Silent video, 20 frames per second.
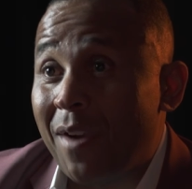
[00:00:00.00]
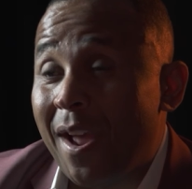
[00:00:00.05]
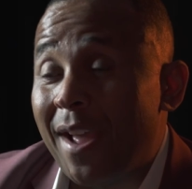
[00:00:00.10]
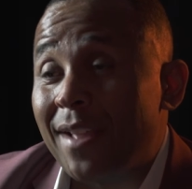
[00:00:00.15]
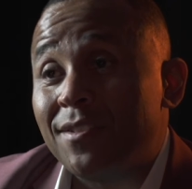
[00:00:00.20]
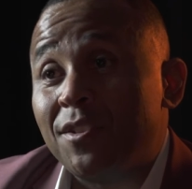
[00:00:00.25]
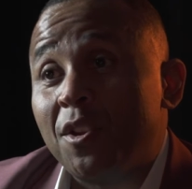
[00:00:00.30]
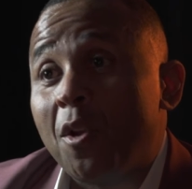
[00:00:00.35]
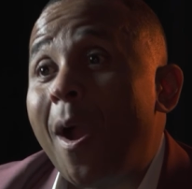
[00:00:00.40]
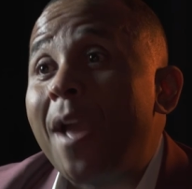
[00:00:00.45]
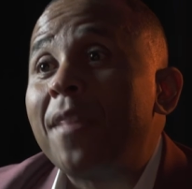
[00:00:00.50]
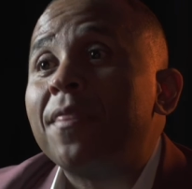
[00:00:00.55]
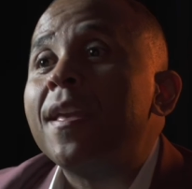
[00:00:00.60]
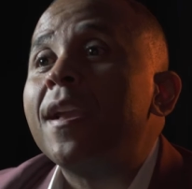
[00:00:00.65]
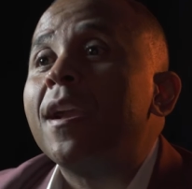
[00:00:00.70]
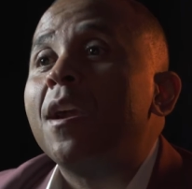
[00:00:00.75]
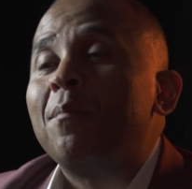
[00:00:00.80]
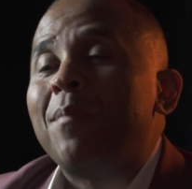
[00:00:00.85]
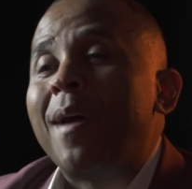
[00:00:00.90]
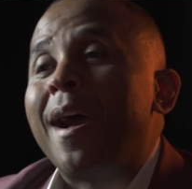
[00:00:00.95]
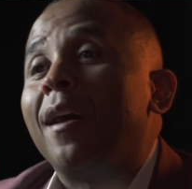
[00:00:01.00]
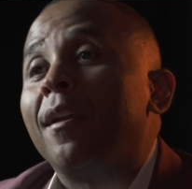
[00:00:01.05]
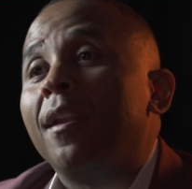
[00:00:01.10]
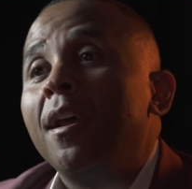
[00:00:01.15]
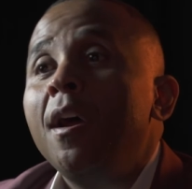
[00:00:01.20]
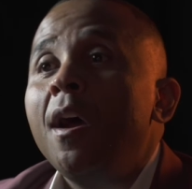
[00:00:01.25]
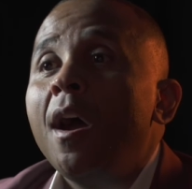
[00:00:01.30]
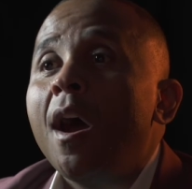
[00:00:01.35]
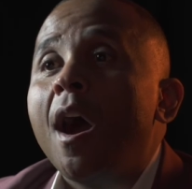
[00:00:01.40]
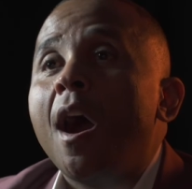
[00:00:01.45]
rights. You know, I think about,
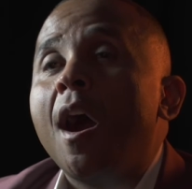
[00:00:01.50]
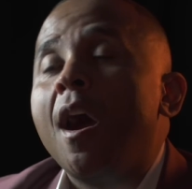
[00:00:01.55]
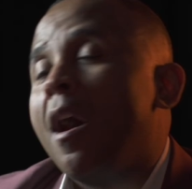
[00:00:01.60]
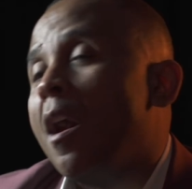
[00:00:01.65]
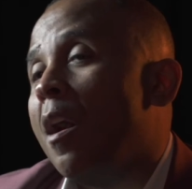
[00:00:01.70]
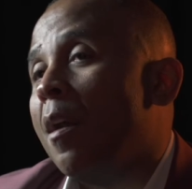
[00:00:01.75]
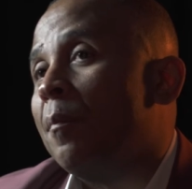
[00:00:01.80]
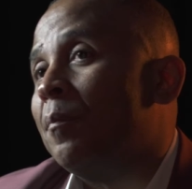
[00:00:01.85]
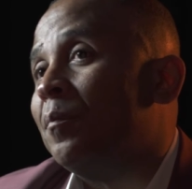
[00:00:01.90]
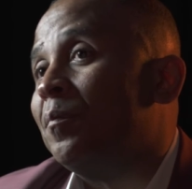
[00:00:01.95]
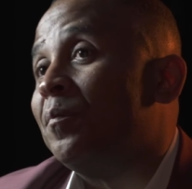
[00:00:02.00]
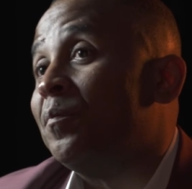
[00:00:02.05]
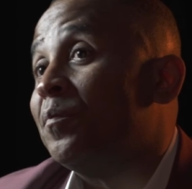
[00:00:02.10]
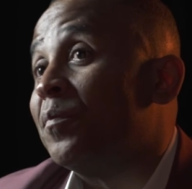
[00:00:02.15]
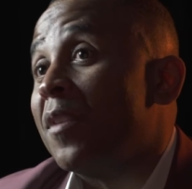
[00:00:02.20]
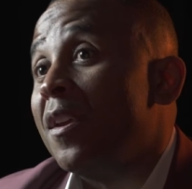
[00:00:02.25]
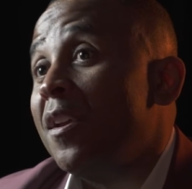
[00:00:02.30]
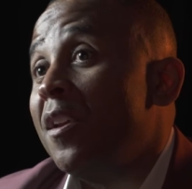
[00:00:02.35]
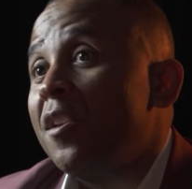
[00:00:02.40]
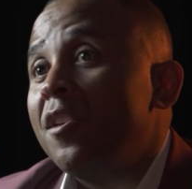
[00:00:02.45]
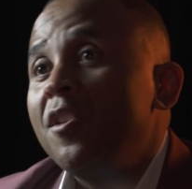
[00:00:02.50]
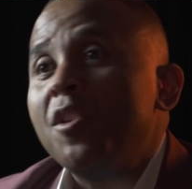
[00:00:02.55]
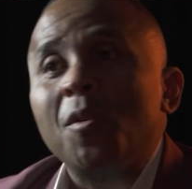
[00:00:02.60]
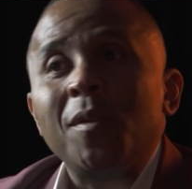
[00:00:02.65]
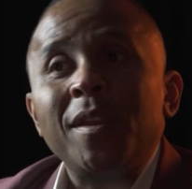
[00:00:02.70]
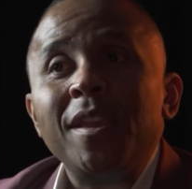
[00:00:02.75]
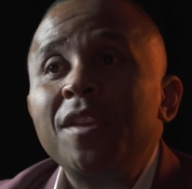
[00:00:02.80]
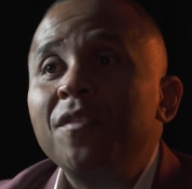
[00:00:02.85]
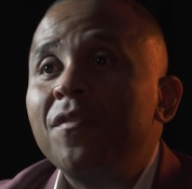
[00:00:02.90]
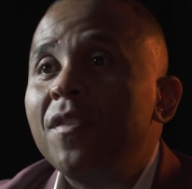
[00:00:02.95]
you know,
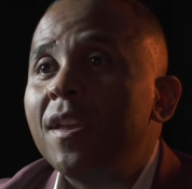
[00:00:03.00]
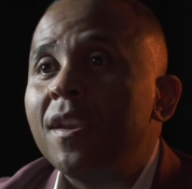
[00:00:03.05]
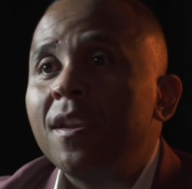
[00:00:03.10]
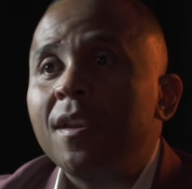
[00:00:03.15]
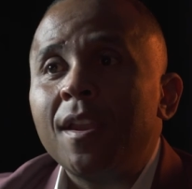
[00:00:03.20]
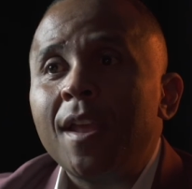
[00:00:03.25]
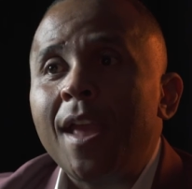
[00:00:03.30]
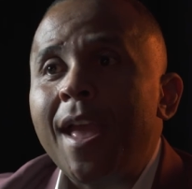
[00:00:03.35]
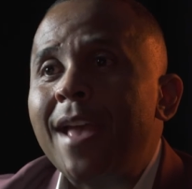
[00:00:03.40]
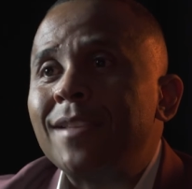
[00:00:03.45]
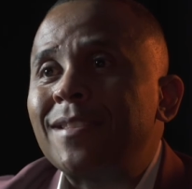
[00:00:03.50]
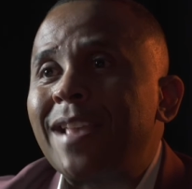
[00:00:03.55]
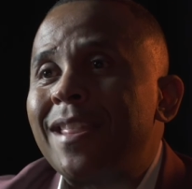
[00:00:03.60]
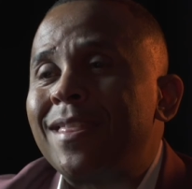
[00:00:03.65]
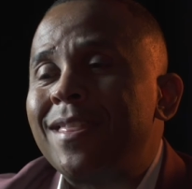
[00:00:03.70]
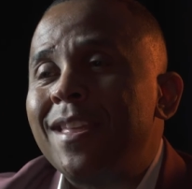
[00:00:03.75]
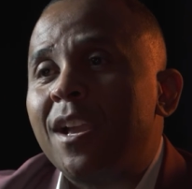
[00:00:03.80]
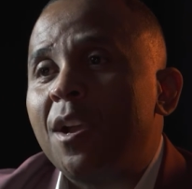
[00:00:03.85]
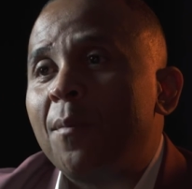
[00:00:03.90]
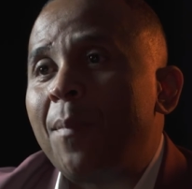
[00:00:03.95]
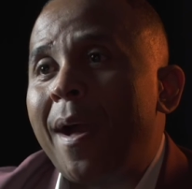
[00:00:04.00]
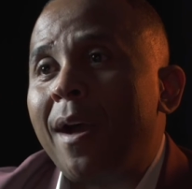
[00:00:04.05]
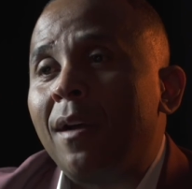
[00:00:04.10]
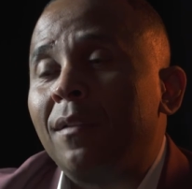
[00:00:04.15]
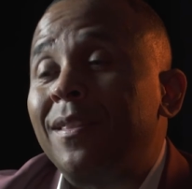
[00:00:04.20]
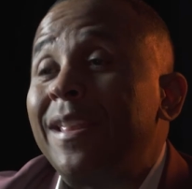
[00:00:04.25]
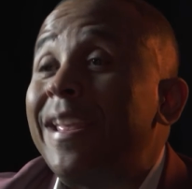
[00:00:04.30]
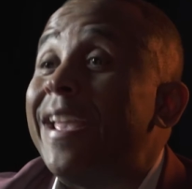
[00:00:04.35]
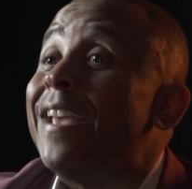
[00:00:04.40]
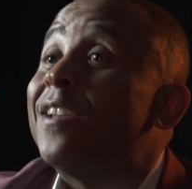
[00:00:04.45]
even as I think
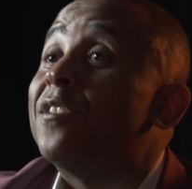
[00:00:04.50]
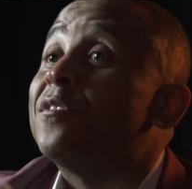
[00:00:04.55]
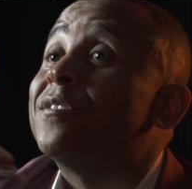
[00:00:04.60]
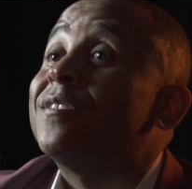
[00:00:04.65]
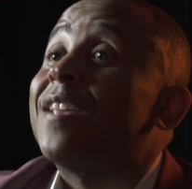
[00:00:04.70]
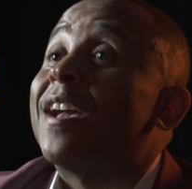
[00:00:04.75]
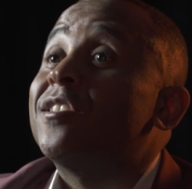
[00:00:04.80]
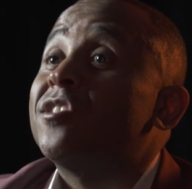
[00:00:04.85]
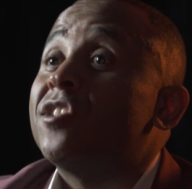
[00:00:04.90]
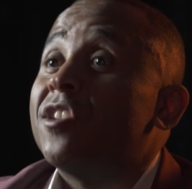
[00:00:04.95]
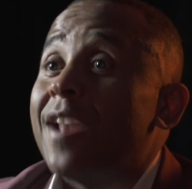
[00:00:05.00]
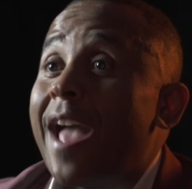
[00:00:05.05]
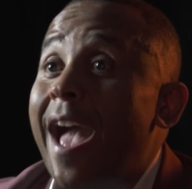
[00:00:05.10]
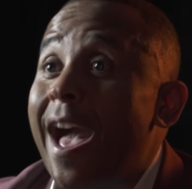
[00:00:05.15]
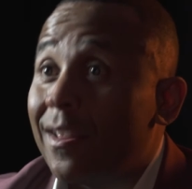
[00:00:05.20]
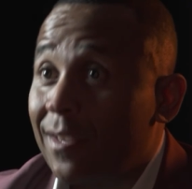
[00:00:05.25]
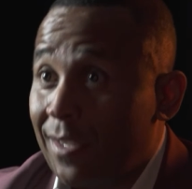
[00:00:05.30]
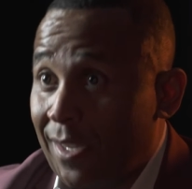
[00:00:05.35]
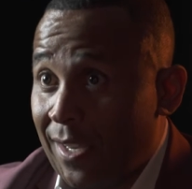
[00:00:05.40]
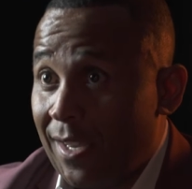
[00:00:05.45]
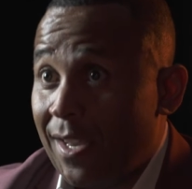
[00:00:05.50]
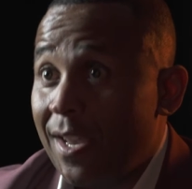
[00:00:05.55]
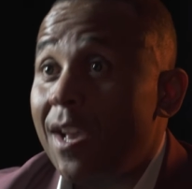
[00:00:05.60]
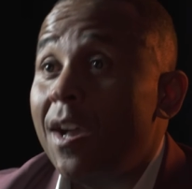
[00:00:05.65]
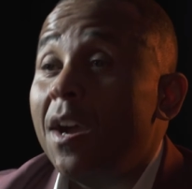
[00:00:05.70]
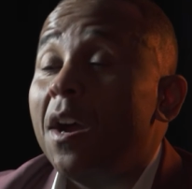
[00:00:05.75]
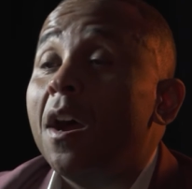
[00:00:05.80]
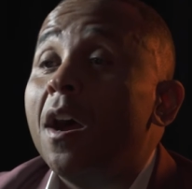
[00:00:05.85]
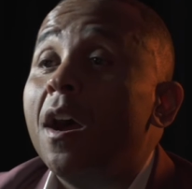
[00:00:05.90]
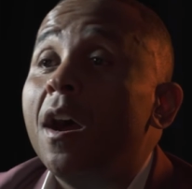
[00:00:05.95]
about the intersectionality
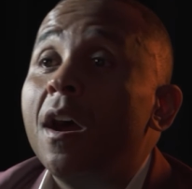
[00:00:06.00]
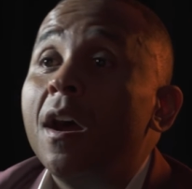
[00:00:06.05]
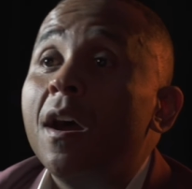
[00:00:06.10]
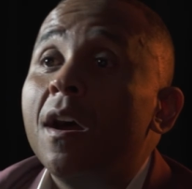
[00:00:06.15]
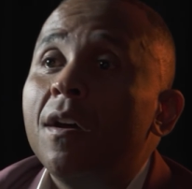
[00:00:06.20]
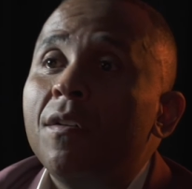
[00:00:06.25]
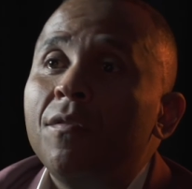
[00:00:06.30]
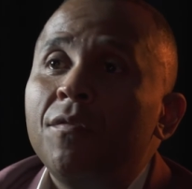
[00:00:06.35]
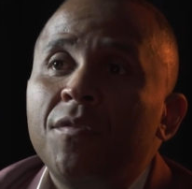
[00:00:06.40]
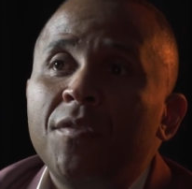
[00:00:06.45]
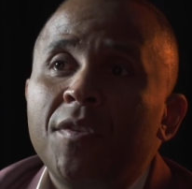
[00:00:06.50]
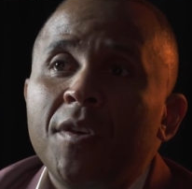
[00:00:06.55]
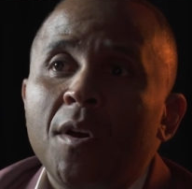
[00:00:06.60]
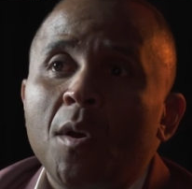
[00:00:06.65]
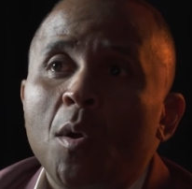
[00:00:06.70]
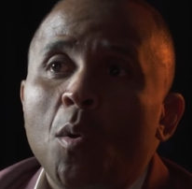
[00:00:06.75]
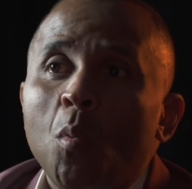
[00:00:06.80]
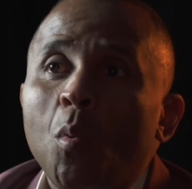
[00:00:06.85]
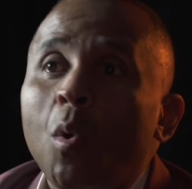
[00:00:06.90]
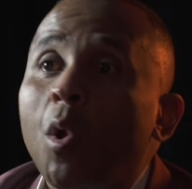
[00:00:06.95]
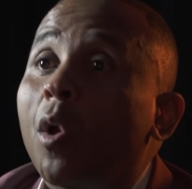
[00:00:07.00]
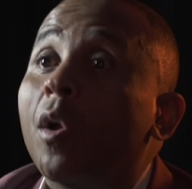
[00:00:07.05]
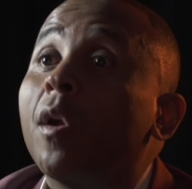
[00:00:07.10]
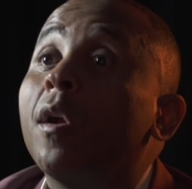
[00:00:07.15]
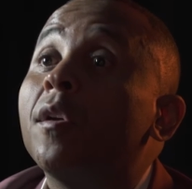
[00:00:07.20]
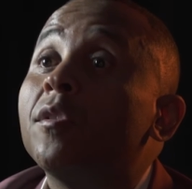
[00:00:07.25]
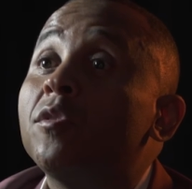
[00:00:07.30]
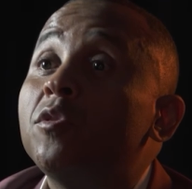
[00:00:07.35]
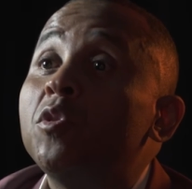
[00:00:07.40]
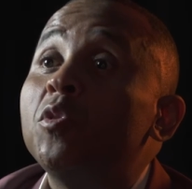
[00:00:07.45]
of the
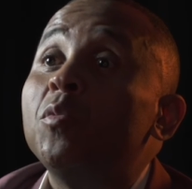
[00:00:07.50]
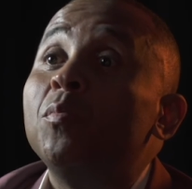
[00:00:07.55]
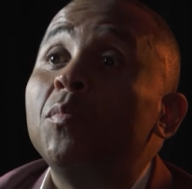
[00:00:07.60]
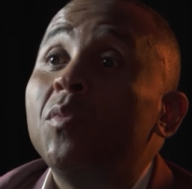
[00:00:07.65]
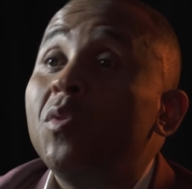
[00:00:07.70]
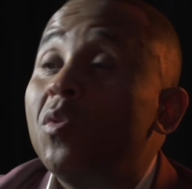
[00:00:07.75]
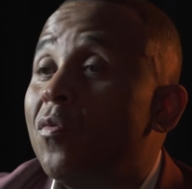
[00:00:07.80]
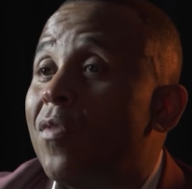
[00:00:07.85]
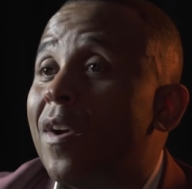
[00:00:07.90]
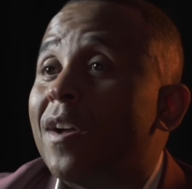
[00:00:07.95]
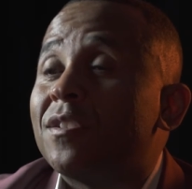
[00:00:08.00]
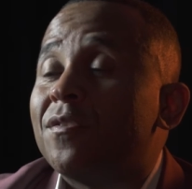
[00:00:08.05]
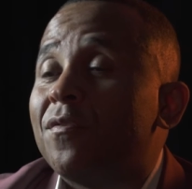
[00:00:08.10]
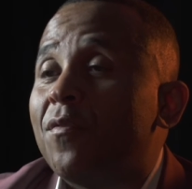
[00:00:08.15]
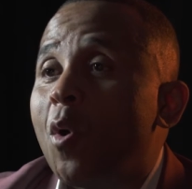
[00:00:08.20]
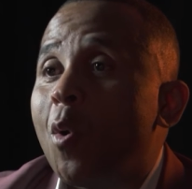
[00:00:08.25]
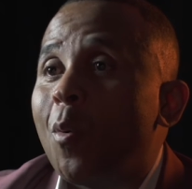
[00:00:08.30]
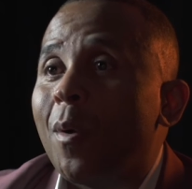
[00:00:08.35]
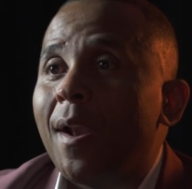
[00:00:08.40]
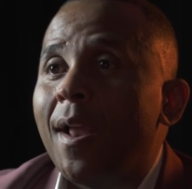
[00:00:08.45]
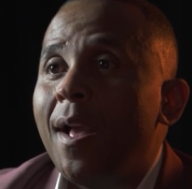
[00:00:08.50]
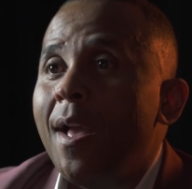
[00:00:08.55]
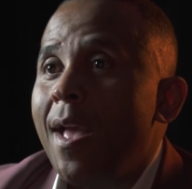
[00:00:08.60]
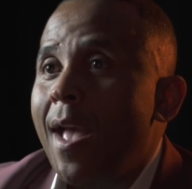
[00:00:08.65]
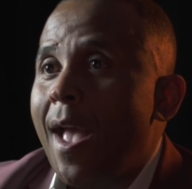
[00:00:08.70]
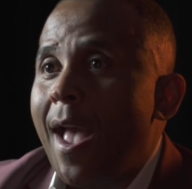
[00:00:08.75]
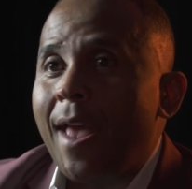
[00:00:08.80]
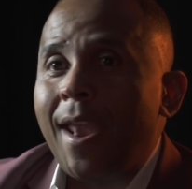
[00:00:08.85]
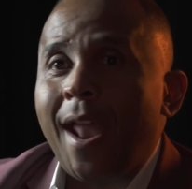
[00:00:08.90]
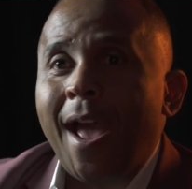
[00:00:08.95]
work to move us forward.
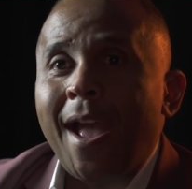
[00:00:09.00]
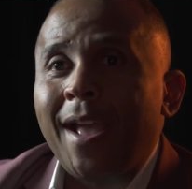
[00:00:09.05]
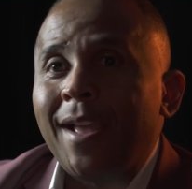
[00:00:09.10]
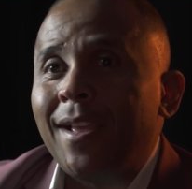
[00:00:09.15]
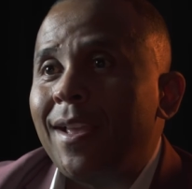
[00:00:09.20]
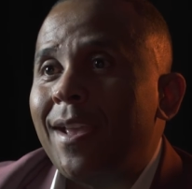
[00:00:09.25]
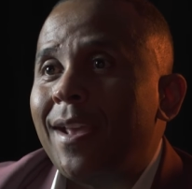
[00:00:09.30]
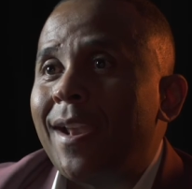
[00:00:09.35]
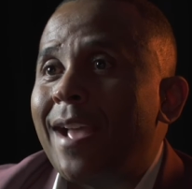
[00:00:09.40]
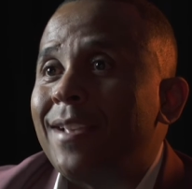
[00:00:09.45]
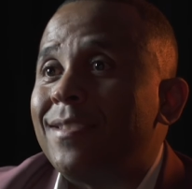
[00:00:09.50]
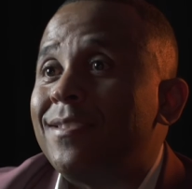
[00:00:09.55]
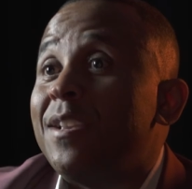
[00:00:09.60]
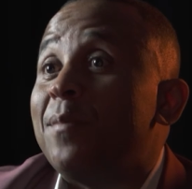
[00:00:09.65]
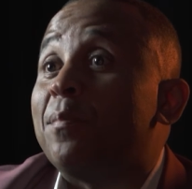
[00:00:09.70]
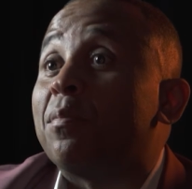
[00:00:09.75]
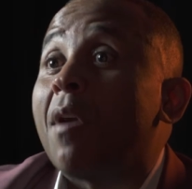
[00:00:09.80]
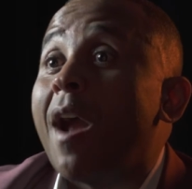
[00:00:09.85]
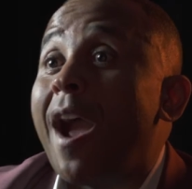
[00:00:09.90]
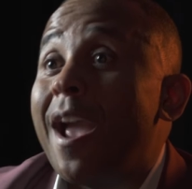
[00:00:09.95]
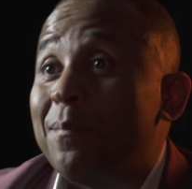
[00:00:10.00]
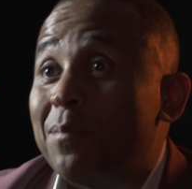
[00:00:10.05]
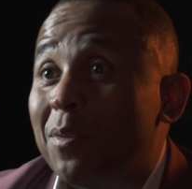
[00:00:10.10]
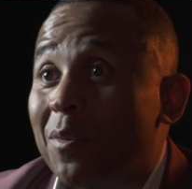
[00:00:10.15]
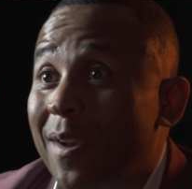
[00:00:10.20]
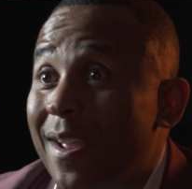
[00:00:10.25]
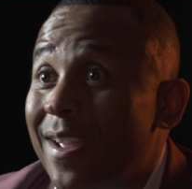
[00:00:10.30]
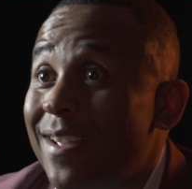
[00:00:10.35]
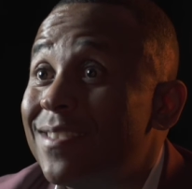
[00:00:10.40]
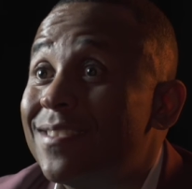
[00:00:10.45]
And I see pride
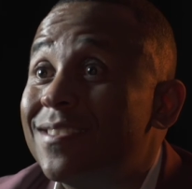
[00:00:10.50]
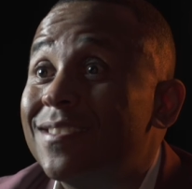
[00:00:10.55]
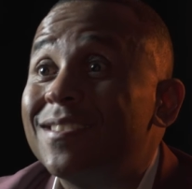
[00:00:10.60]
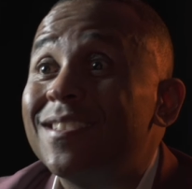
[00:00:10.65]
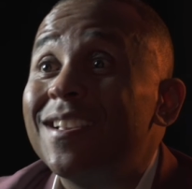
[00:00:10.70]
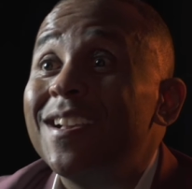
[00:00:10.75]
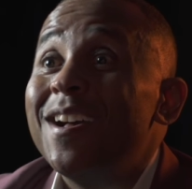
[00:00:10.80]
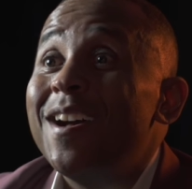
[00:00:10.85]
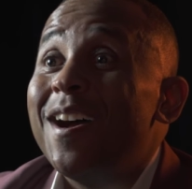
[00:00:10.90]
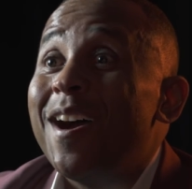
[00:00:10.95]
parades